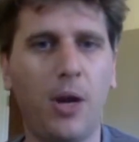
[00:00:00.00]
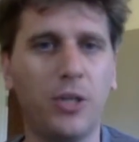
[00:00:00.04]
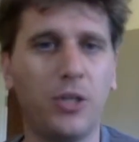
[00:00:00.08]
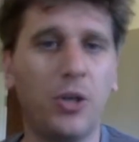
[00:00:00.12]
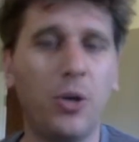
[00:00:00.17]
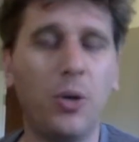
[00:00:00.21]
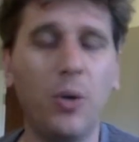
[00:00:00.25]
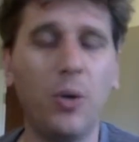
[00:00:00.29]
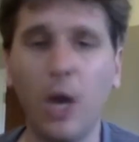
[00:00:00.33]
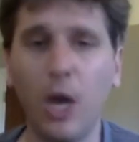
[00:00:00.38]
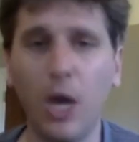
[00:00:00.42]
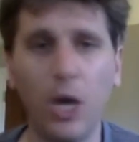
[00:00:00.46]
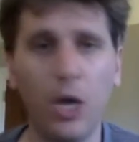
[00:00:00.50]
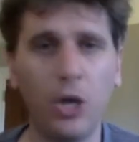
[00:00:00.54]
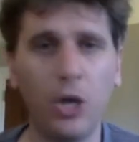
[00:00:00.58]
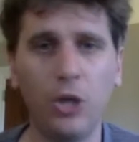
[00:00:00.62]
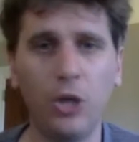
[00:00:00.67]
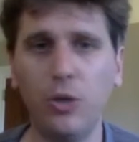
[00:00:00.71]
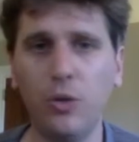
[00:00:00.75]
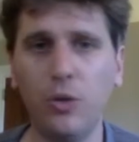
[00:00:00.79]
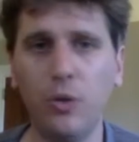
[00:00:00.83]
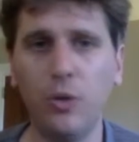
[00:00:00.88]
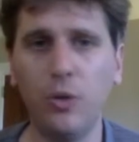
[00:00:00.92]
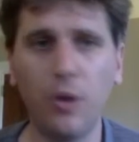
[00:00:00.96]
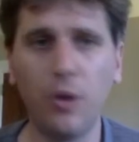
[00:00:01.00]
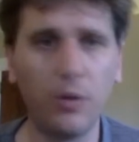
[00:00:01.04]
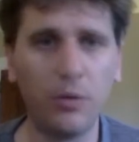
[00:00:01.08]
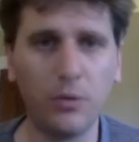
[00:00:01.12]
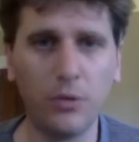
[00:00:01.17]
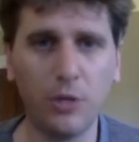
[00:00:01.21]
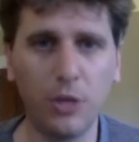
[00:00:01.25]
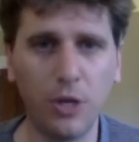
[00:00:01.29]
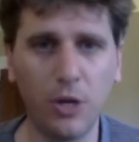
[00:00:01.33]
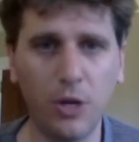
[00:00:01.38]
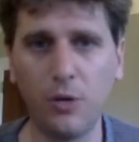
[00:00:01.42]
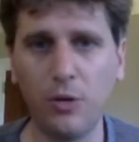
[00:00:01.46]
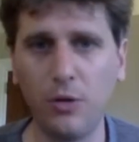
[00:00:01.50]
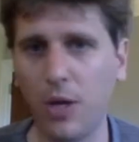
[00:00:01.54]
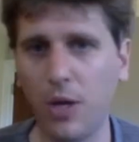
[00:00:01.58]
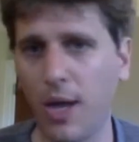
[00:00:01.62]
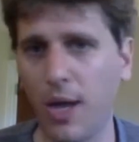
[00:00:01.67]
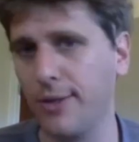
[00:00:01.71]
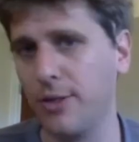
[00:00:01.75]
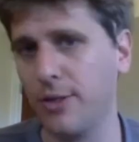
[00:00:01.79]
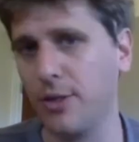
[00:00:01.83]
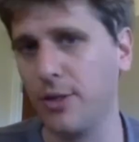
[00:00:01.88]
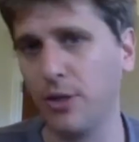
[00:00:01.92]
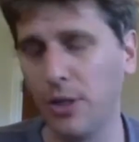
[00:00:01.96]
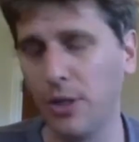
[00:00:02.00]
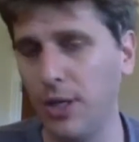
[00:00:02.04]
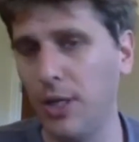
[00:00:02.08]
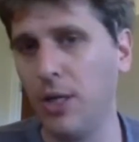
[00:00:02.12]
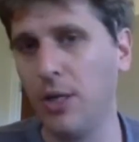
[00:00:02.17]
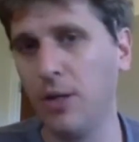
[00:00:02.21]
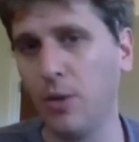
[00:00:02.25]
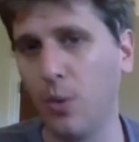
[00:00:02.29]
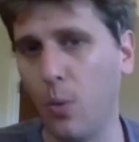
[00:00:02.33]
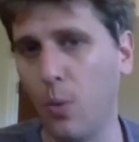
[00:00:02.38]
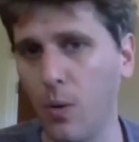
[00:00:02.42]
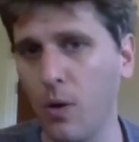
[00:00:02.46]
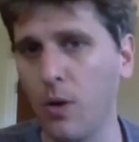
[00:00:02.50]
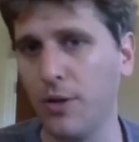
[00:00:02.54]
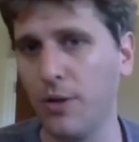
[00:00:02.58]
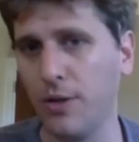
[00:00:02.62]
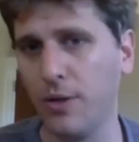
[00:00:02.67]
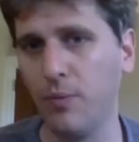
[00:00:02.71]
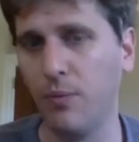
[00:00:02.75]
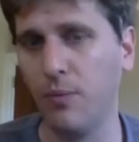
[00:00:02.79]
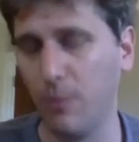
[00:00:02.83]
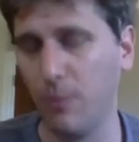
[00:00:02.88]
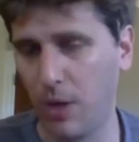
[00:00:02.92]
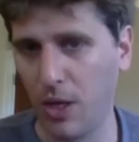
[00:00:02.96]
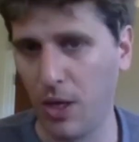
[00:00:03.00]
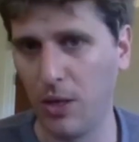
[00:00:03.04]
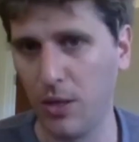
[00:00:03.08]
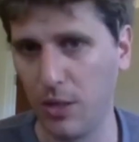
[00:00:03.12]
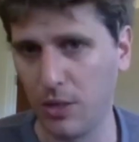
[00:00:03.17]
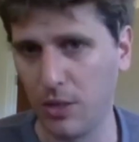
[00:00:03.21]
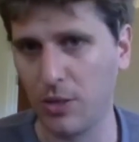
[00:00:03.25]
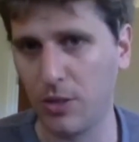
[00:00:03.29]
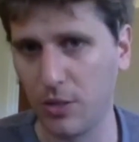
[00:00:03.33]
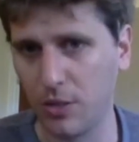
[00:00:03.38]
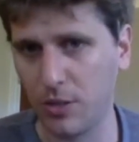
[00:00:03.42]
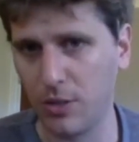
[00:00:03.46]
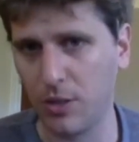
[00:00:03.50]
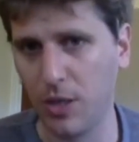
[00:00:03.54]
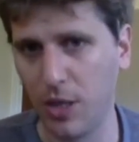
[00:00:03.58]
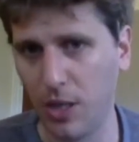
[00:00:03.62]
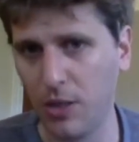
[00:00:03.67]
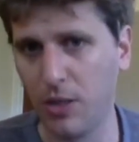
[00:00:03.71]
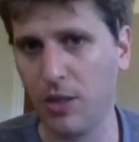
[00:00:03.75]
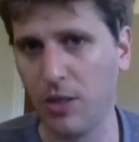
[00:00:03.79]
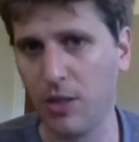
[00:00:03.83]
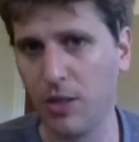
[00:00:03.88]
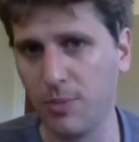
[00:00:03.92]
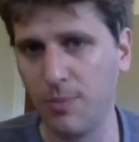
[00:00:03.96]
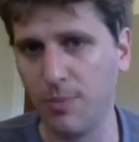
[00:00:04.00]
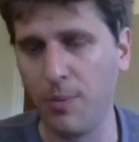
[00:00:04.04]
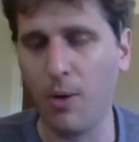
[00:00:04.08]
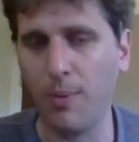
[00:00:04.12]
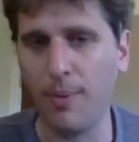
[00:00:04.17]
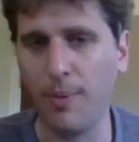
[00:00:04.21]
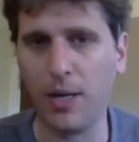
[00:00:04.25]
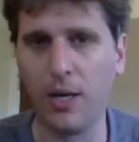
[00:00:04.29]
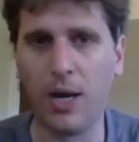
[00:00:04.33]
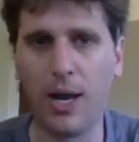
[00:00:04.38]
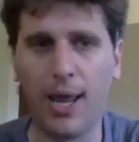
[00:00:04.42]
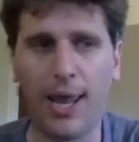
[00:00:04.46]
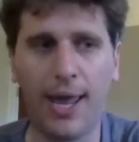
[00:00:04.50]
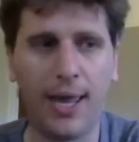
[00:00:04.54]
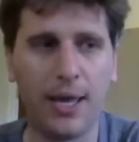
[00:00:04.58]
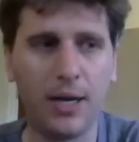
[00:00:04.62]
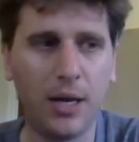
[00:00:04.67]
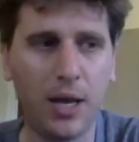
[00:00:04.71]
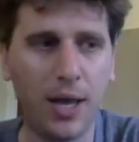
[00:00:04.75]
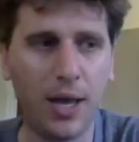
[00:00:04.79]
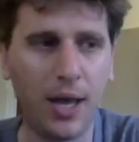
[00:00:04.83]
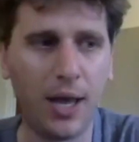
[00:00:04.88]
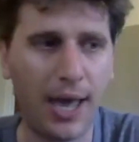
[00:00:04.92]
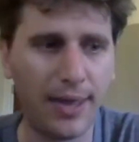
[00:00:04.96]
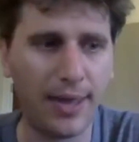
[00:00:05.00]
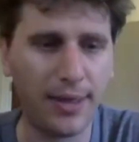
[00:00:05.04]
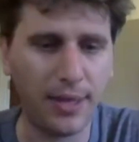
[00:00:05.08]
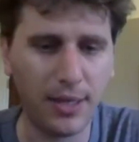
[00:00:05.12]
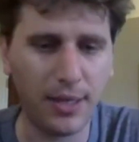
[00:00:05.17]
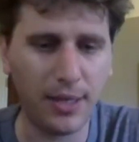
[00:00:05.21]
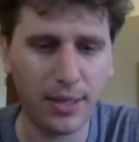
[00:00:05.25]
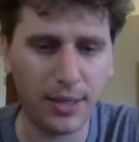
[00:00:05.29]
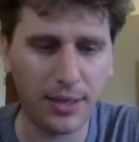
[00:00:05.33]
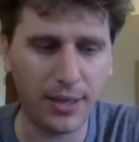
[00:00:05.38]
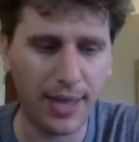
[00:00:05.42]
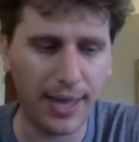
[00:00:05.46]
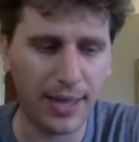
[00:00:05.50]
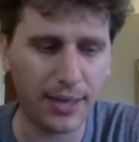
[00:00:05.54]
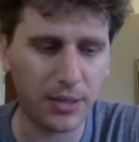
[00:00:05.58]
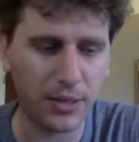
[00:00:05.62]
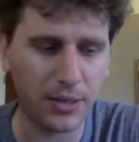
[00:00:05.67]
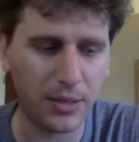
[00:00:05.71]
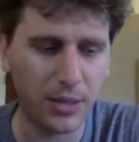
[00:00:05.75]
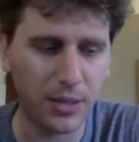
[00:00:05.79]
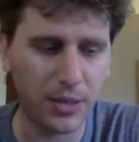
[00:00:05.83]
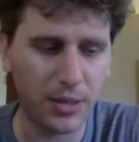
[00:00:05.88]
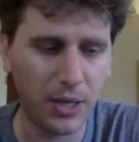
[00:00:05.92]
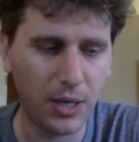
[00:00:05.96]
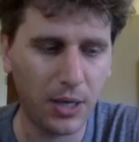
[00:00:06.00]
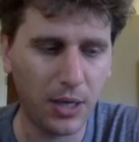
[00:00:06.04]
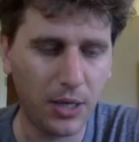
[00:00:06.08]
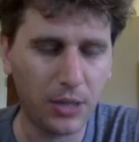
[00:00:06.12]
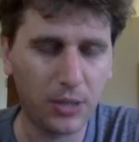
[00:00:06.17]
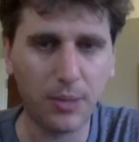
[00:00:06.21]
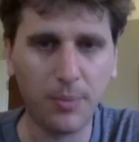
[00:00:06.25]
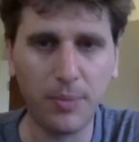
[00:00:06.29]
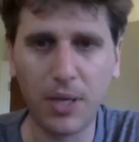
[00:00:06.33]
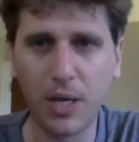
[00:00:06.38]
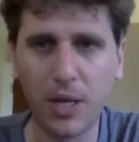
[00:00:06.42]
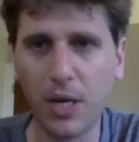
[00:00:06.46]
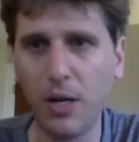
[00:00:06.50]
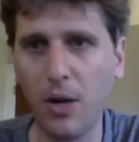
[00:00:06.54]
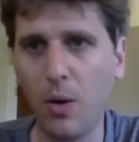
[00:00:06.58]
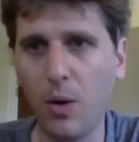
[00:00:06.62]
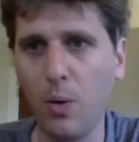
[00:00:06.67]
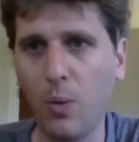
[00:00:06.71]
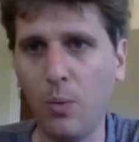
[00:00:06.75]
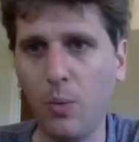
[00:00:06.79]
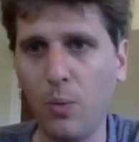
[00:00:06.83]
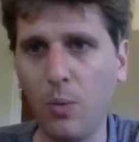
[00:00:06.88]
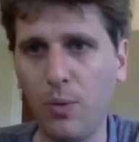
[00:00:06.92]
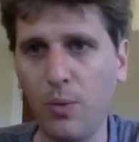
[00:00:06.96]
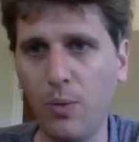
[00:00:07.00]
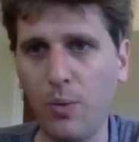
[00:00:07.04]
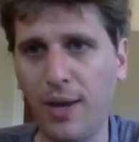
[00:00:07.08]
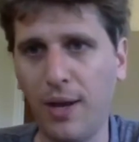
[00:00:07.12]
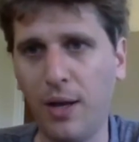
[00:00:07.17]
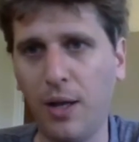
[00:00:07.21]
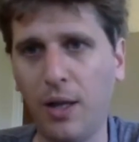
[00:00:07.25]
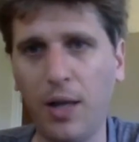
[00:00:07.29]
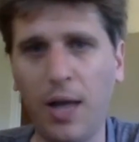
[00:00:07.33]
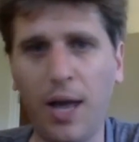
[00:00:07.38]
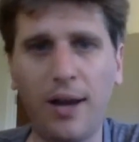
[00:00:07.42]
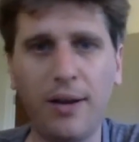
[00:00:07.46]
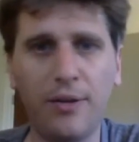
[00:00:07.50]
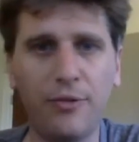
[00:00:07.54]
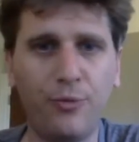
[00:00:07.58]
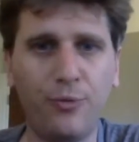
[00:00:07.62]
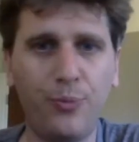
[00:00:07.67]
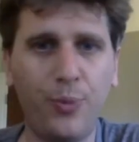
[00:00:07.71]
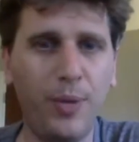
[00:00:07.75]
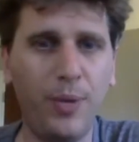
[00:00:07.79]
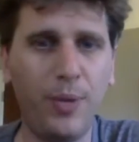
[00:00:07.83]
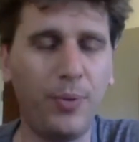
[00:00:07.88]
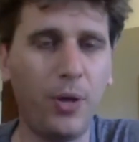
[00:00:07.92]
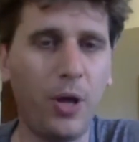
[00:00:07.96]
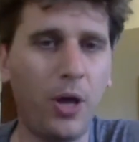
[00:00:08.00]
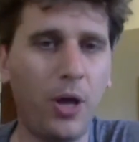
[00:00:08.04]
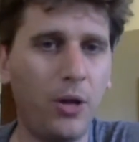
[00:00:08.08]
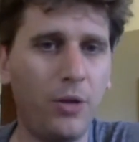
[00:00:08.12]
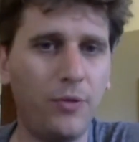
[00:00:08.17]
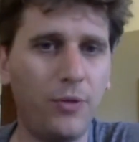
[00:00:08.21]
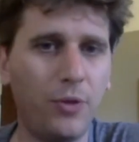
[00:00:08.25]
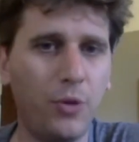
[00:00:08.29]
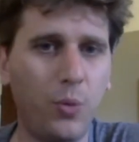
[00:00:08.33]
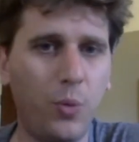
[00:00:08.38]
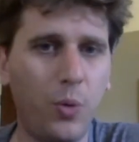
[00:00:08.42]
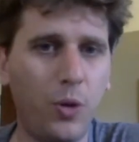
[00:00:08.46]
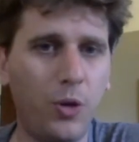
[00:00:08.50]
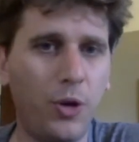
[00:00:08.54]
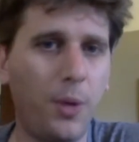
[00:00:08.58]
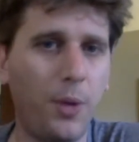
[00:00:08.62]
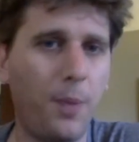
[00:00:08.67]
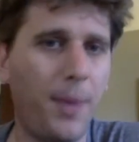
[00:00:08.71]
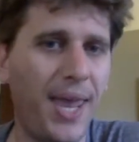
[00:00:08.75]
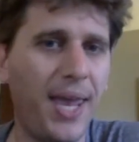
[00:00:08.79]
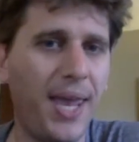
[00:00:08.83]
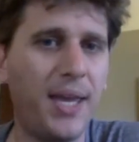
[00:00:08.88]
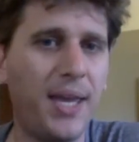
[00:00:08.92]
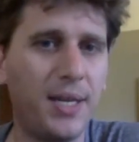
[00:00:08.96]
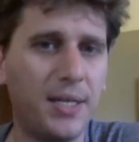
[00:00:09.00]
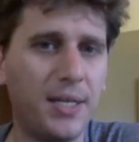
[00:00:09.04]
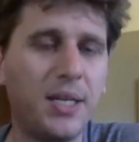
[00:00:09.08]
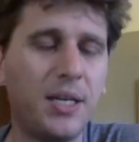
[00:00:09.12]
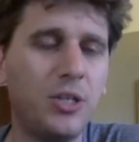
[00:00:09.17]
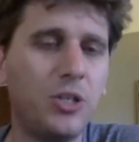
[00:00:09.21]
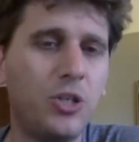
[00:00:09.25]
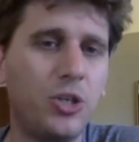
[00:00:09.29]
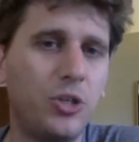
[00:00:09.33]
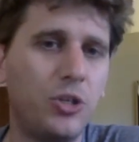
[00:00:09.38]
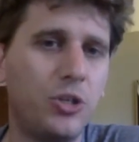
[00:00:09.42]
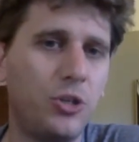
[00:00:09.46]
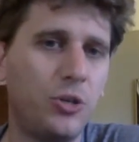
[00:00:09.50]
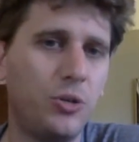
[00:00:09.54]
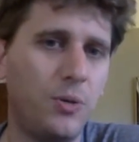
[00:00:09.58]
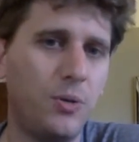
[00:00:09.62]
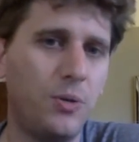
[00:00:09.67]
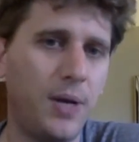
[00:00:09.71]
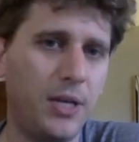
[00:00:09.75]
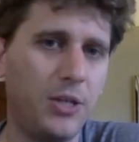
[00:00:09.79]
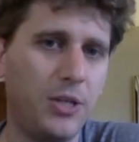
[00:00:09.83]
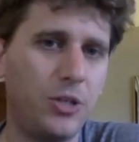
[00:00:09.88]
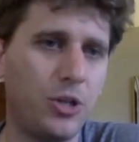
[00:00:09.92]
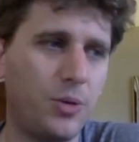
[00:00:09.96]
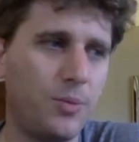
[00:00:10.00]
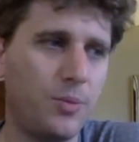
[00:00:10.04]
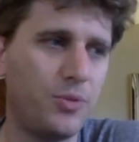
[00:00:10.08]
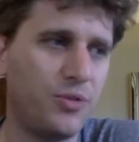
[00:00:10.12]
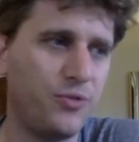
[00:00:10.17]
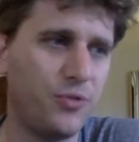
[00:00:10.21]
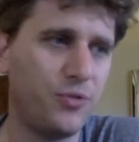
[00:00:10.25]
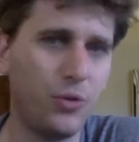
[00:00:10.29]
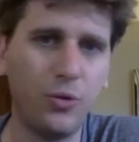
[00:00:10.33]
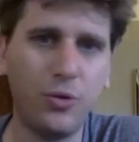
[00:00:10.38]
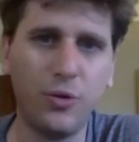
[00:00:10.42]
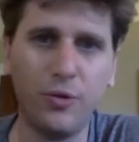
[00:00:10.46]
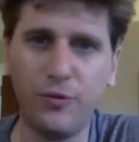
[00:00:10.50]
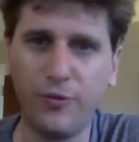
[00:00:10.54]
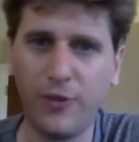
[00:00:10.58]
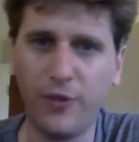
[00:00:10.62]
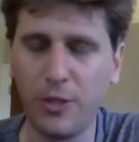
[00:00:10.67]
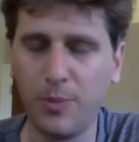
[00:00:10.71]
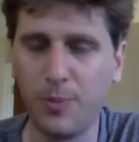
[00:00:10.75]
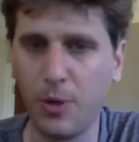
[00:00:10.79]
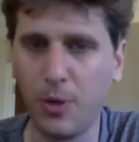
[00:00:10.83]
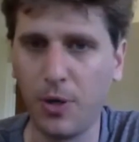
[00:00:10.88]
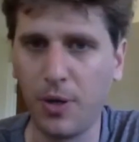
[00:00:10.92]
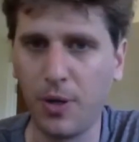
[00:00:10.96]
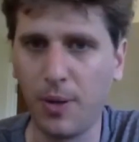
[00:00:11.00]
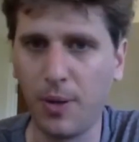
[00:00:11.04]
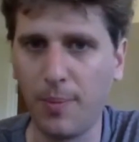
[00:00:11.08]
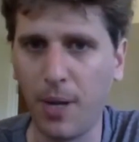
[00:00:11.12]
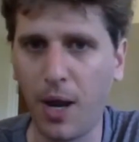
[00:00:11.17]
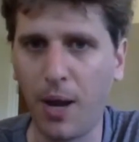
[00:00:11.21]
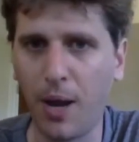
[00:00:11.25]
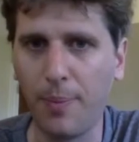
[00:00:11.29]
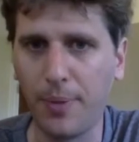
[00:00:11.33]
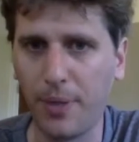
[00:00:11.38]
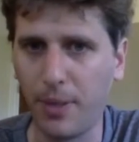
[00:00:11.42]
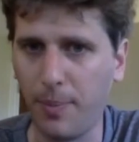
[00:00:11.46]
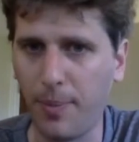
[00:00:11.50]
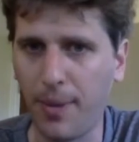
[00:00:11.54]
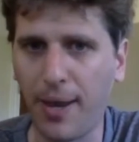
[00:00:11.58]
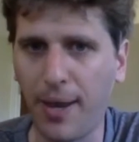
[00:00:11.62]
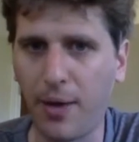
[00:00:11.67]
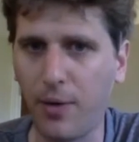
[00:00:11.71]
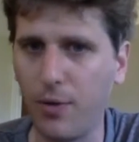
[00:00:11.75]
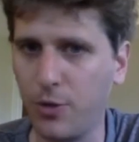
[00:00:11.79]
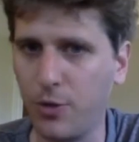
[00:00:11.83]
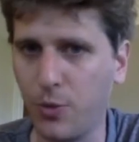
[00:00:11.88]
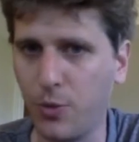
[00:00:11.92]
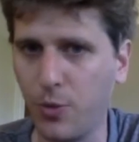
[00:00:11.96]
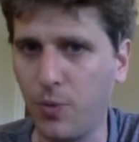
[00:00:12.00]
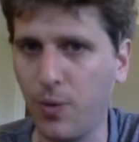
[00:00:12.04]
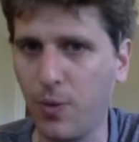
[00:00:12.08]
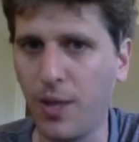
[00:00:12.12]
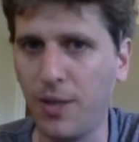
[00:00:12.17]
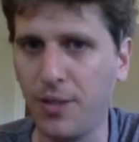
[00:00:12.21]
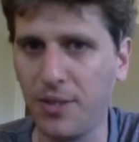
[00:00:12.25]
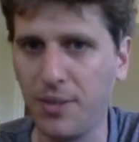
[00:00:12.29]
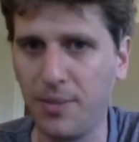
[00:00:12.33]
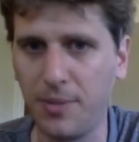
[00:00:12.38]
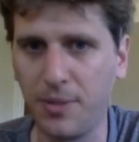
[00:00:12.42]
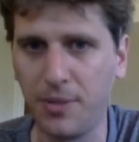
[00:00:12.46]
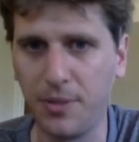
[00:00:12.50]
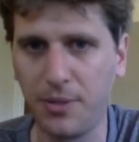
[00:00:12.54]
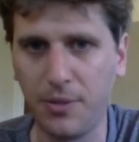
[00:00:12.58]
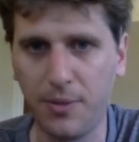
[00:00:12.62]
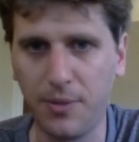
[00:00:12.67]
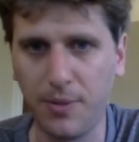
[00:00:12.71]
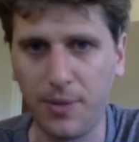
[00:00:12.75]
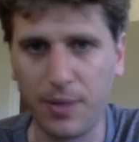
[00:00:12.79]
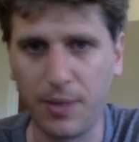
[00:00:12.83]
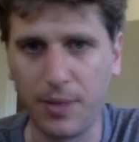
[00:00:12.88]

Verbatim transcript: So you don't, you know, you guys are leading the world in, in this, in this moment. And I, I think that that's something I know that a lot of people all over the world are paying attention to in terms of Google, Facebook, and monopoly power is what Rod Sims is doing.